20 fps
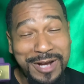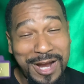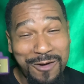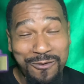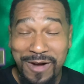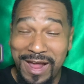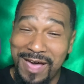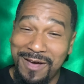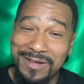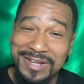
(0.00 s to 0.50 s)
that
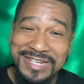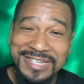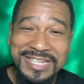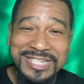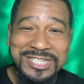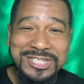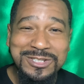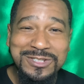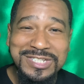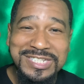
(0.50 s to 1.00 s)
around.
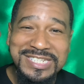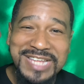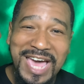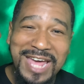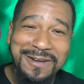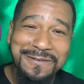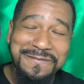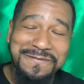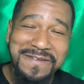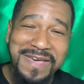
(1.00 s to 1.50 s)
Initio
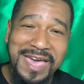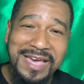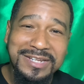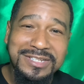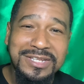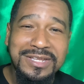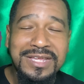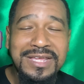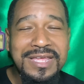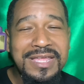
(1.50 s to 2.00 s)
side effect